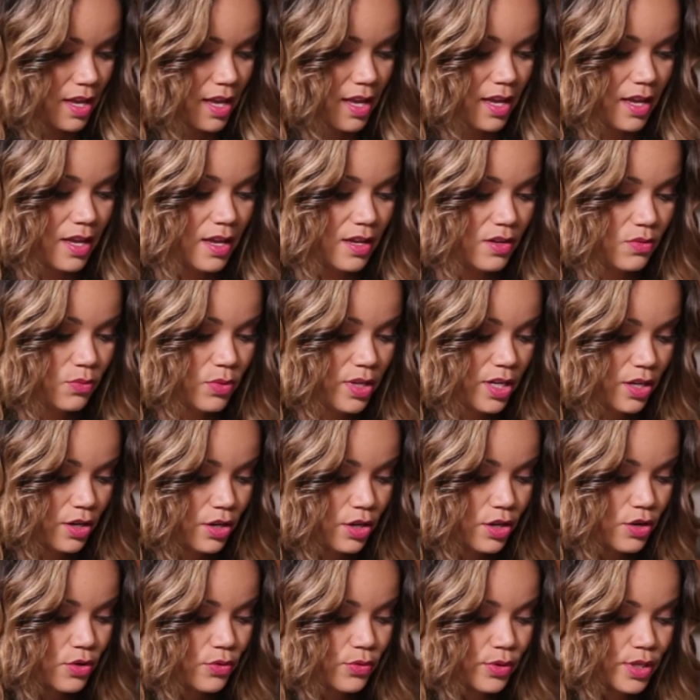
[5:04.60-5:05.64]
and we are
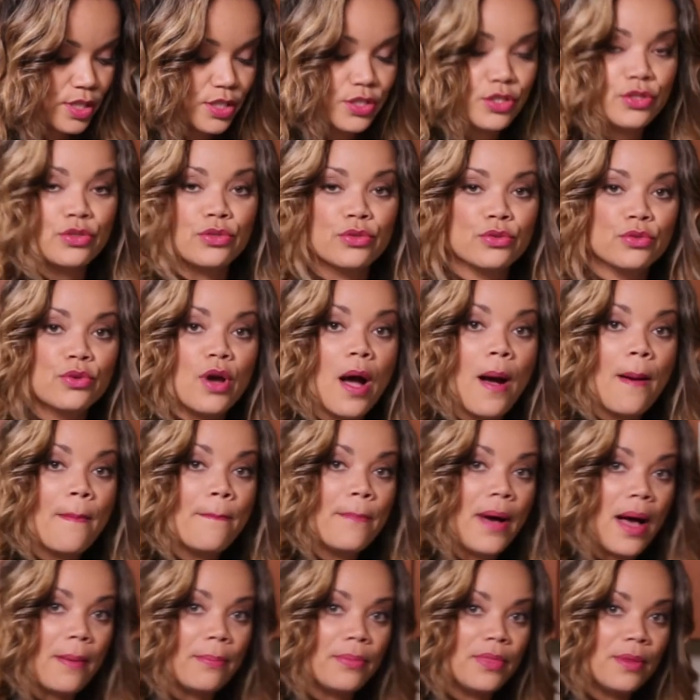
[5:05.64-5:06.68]
going to
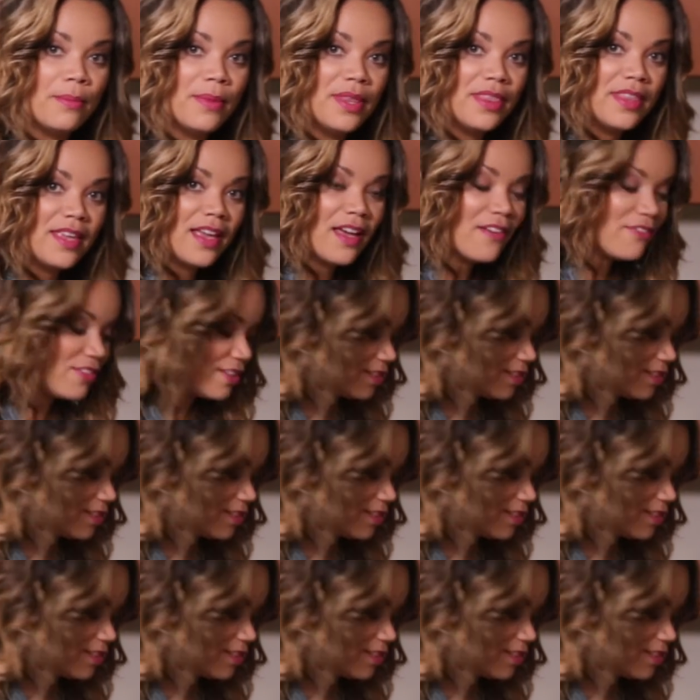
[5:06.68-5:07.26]
pop them in the oven.